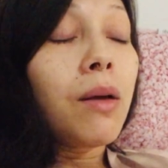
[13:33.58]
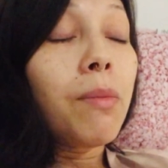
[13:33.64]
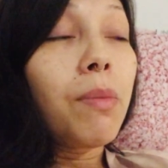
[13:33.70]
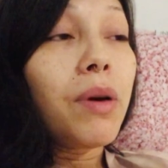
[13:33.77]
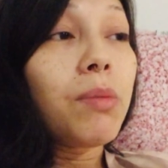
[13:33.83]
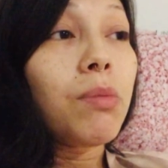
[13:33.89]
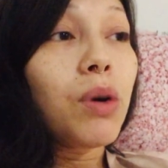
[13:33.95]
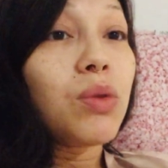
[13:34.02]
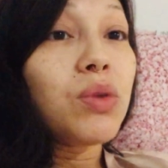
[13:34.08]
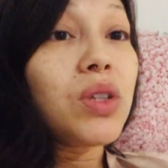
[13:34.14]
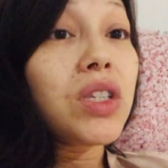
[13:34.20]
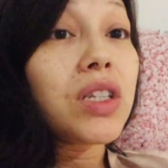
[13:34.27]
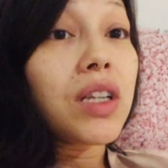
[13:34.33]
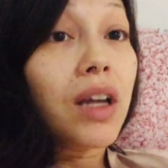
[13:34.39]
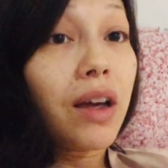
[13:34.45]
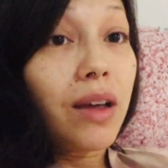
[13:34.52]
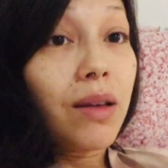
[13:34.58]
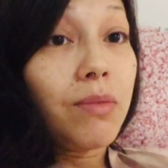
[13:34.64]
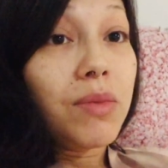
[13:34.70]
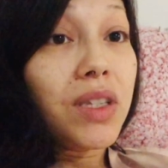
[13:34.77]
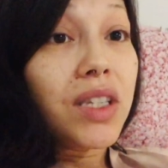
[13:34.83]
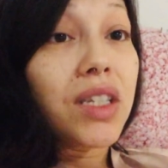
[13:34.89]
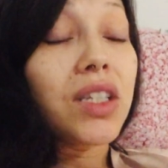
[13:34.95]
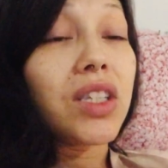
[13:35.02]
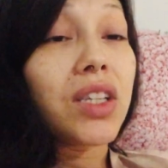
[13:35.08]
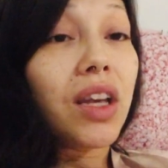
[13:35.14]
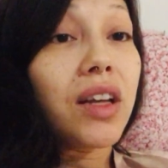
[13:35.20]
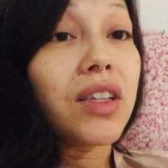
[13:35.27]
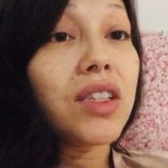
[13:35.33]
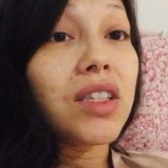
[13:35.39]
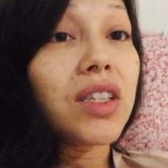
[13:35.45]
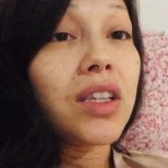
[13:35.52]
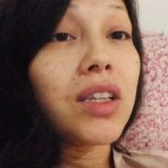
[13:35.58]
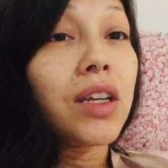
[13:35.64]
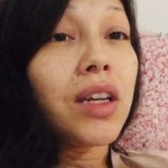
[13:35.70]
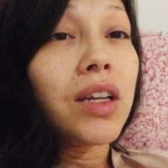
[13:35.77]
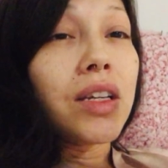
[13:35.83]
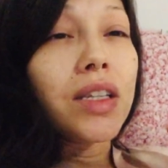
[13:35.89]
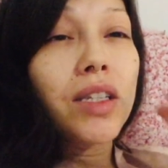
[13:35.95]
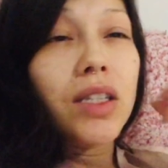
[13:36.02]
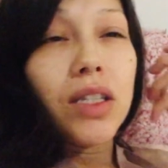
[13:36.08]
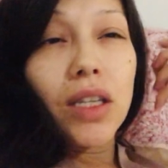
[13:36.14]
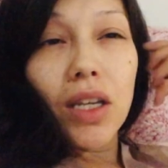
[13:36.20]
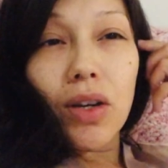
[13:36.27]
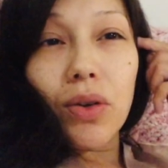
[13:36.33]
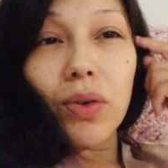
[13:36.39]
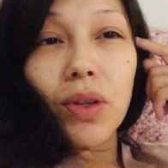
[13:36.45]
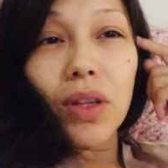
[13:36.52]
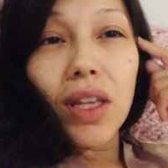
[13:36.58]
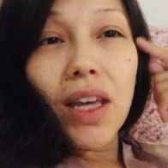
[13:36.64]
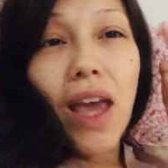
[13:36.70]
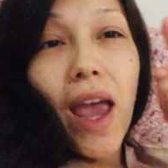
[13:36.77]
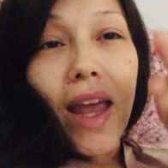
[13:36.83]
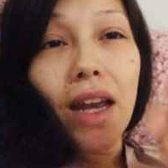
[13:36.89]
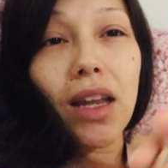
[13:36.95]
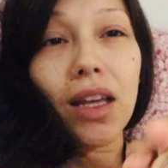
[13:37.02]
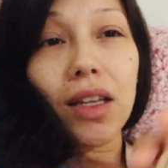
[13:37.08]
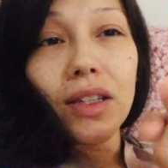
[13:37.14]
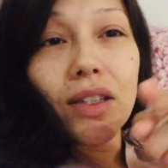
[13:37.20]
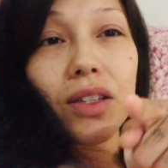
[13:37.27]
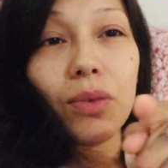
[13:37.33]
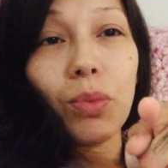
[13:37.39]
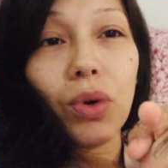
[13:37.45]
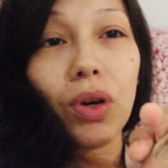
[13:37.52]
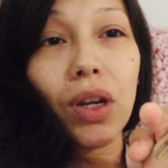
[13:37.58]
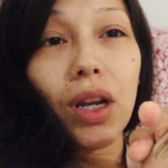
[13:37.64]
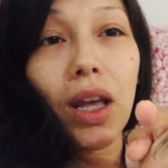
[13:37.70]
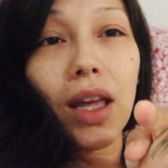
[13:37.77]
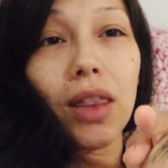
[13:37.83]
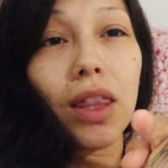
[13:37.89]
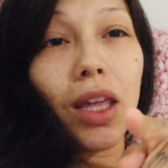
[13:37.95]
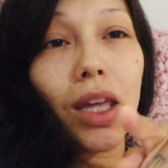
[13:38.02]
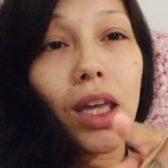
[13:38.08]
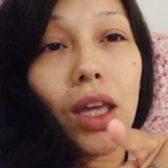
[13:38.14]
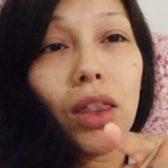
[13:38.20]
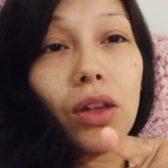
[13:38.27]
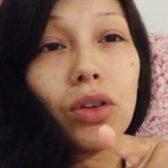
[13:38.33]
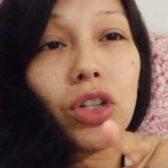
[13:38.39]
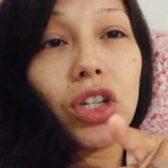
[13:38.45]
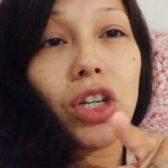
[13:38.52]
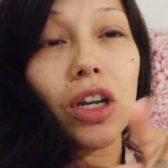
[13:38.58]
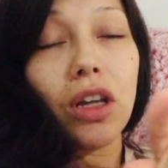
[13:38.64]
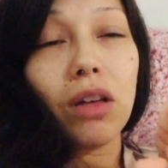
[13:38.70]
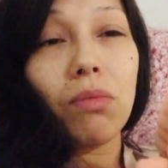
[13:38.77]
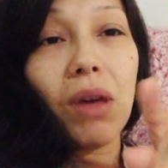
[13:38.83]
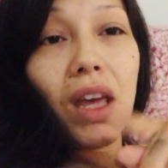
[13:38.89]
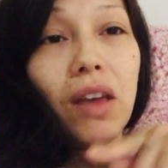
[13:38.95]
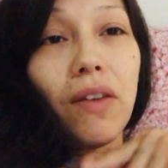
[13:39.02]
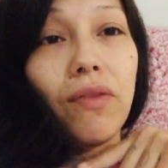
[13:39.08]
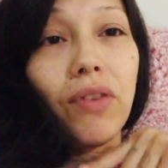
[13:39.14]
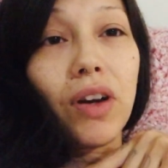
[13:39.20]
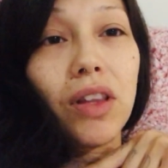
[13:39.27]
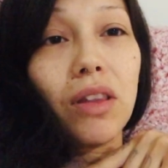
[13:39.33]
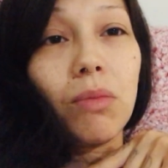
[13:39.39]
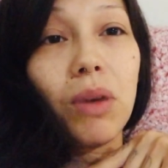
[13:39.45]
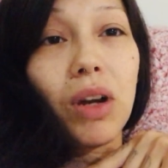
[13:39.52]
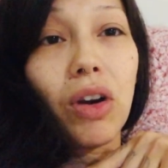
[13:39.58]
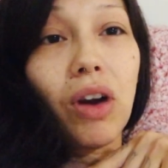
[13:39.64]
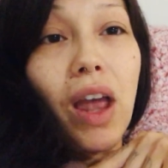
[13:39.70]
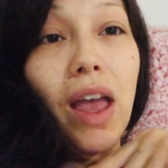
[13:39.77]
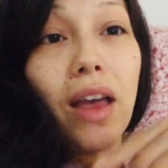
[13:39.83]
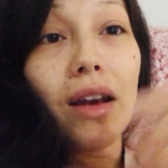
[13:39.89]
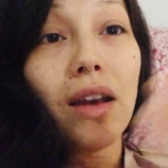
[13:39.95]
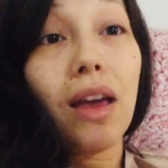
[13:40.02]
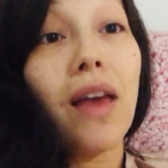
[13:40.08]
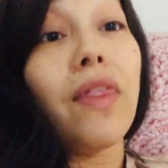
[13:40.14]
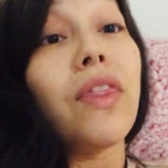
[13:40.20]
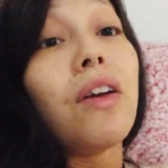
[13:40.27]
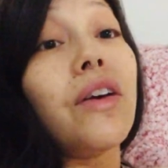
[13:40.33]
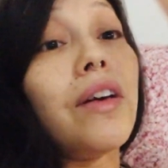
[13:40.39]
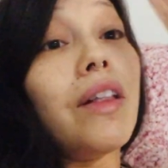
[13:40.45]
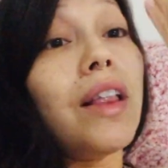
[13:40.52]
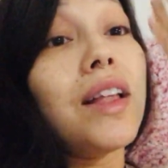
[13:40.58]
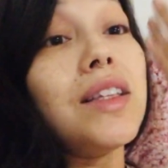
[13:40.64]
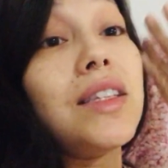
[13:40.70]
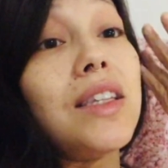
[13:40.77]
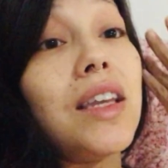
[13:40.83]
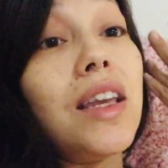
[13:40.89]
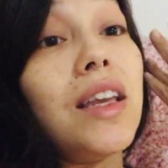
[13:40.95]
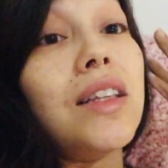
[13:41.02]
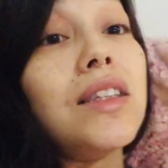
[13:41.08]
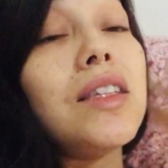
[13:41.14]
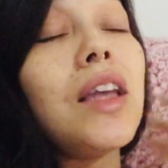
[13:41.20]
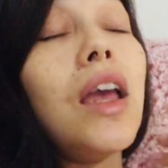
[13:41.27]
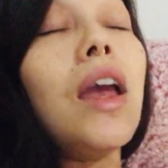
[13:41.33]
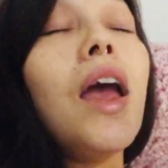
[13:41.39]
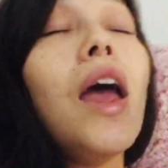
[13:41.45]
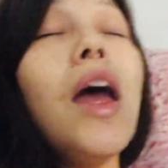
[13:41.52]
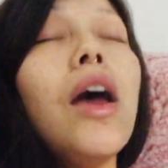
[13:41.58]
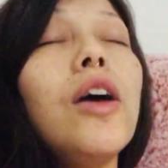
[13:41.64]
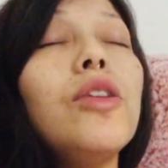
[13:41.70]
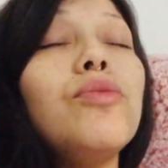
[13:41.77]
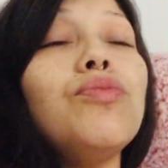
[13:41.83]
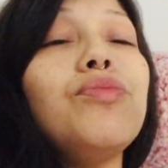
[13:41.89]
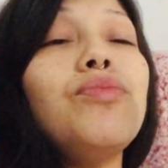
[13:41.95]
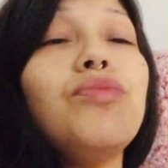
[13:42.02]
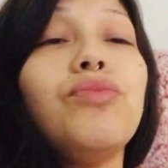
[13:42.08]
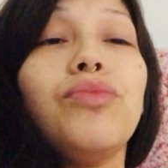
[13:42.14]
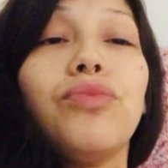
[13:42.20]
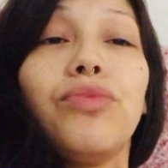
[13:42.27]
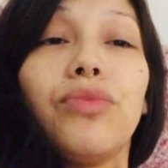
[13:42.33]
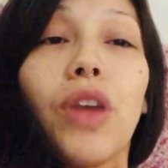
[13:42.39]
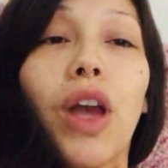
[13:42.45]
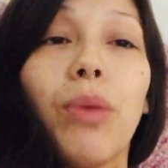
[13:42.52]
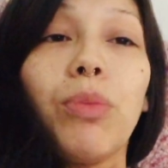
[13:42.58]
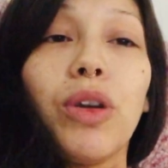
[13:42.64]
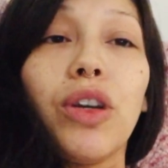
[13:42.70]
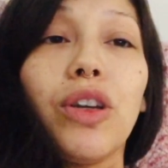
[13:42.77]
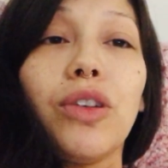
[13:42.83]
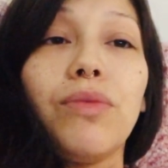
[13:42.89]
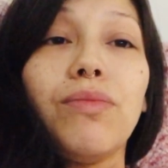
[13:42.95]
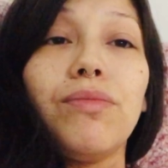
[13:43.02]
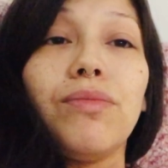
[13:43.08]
But most times it's us secretly hating someone and thinking they're shitty and making fun of them in our head, and they're cleansing and saying, I'm good.